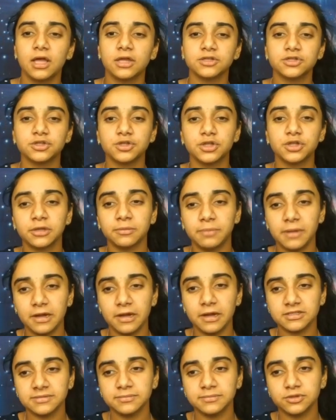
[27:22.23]
So the
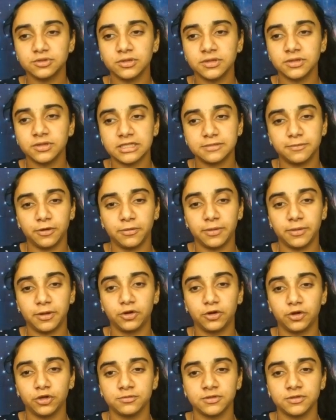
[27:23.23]
comparison between the experimental
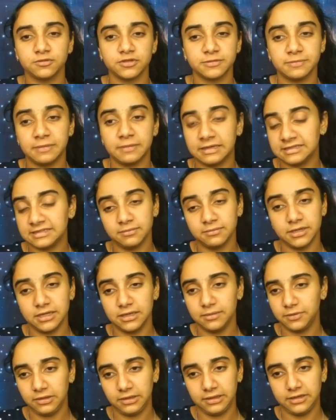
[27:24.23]
groups in response to the
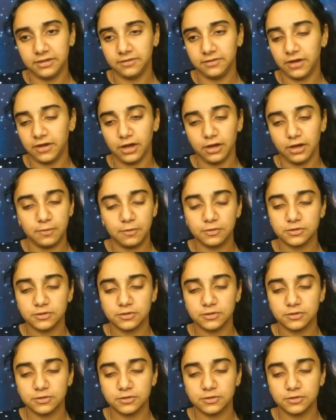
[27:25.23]
manipulated variable.